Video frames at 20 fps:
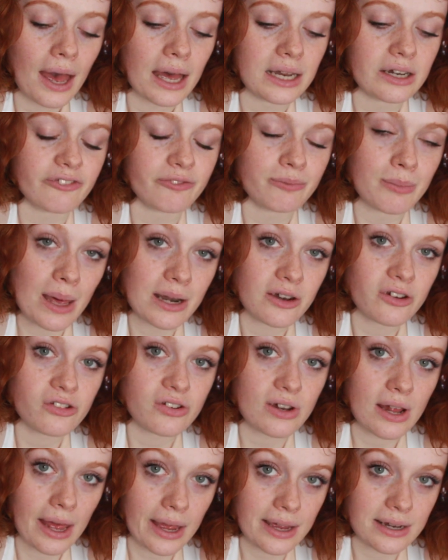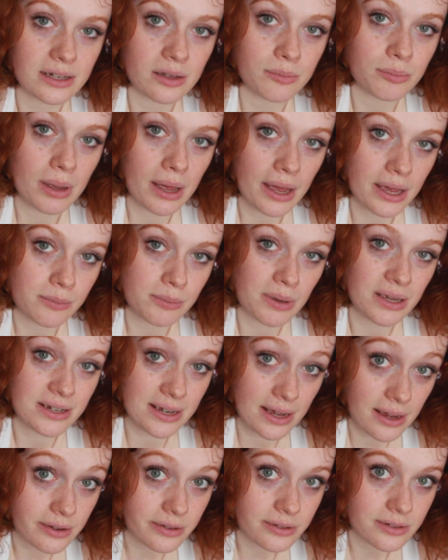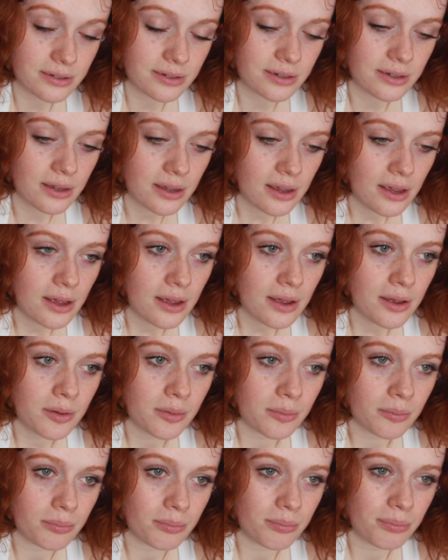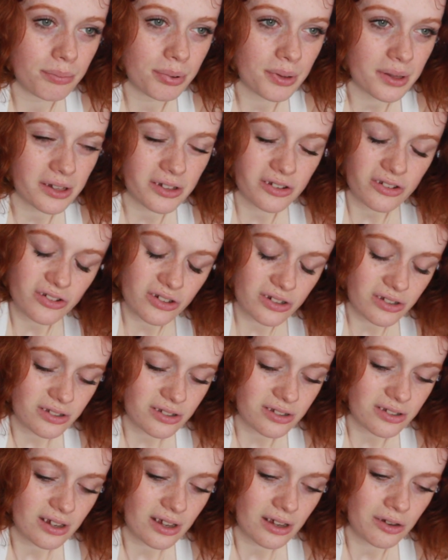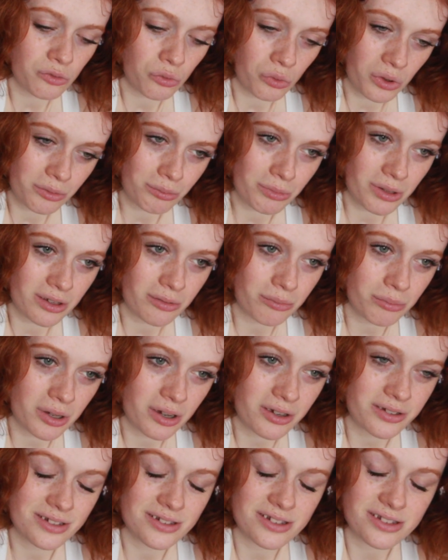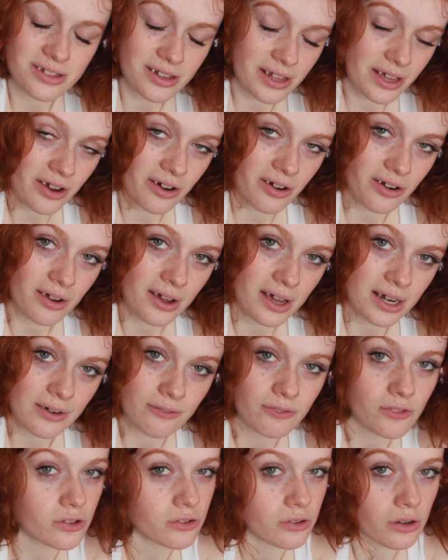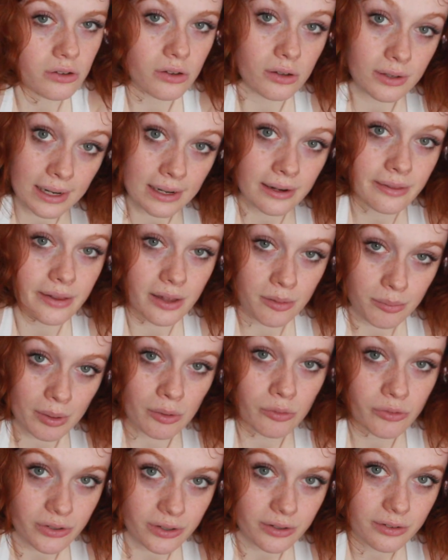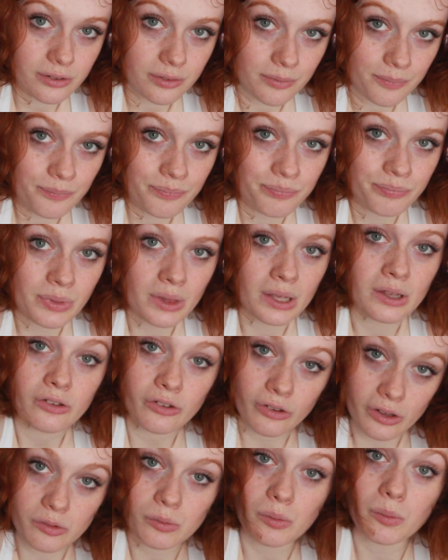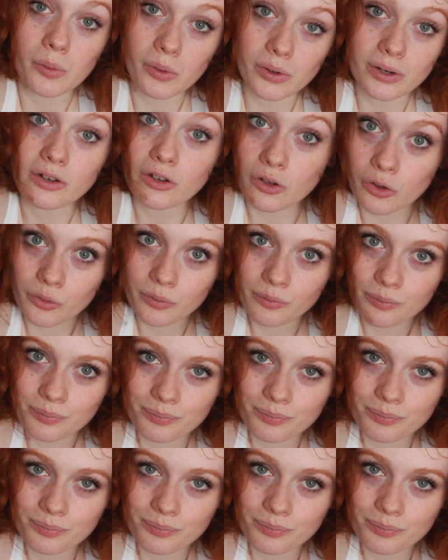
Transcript: And I've managed to hide it behind my desk, but it's just annoying me because it's there and I've just not done anything about it. So that's what we're gonna do.